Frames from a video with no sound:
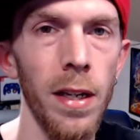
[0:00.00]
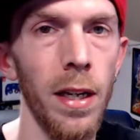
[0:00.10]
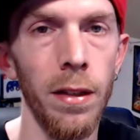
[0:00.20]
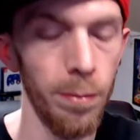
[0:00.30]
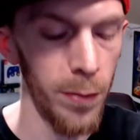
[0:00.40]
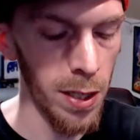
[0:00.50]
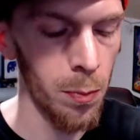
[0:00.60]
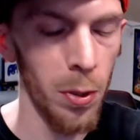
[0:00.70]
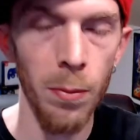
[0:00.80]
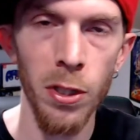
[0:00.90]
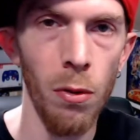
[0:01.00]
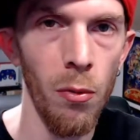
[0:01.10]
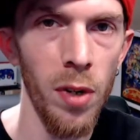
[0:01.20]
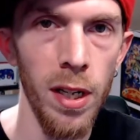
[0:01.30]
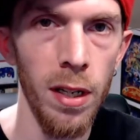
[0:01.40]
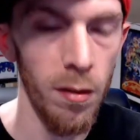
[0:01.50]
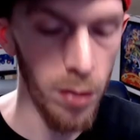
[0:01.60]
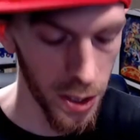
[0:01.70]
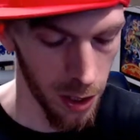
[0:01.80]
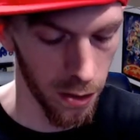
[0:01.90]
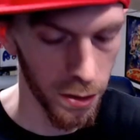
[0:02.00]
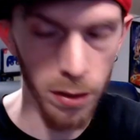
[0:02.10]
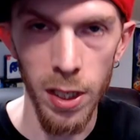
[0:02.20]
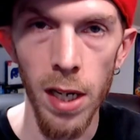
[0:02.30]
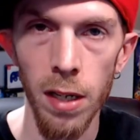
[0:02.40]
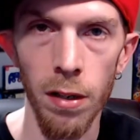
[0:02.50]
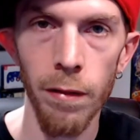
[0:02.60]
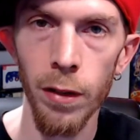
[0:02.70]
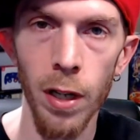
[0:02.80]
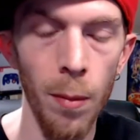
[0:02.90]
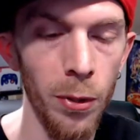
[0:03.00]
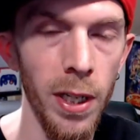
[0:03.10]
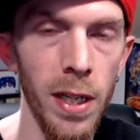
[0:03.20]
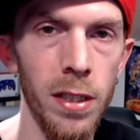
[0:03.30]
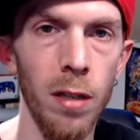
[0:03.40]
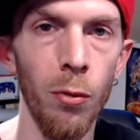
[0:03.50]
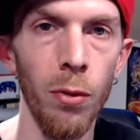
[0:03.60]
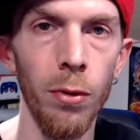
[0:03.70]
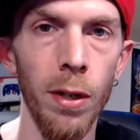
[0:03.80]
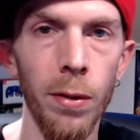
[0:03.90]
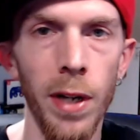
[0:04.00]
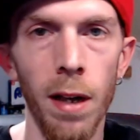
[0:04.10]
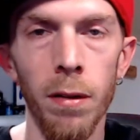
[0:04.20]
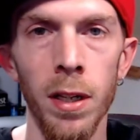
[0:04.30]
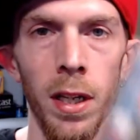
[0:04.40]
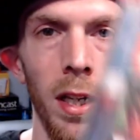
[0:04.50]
And that's pretty much what we did every single day or every couple days. And then we would go down